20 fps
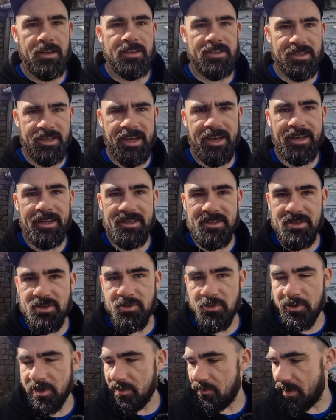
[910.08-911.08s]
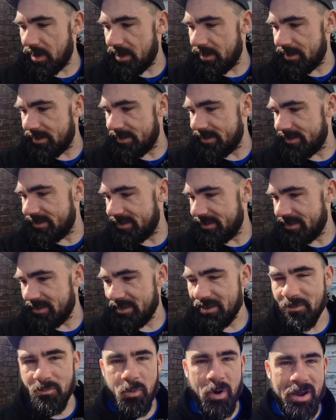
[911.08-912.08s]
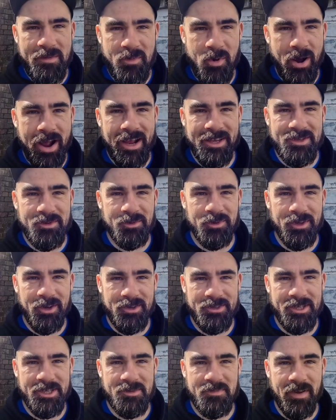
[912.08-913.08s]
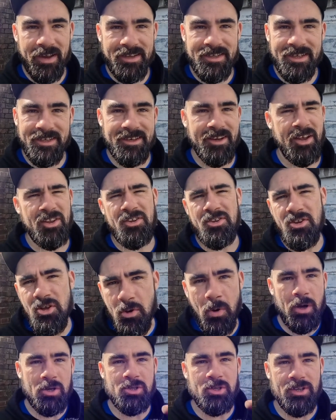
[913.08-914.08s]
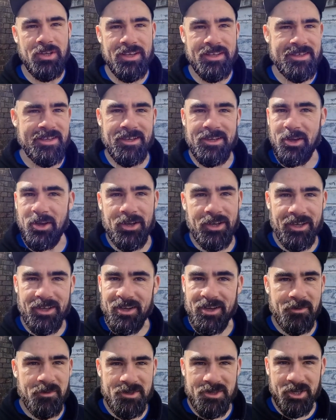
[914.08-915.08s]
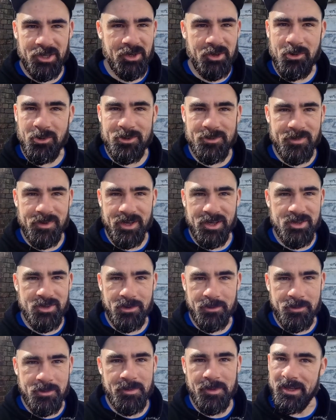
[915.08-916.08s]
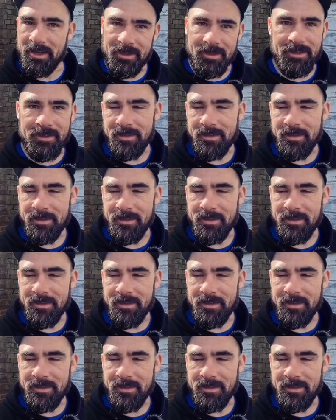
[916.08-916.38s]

So yeah, this has already been way more hassle than I was expecting. I knew I shouldn't have said earlier that it wasn't going to cause me any trouble, but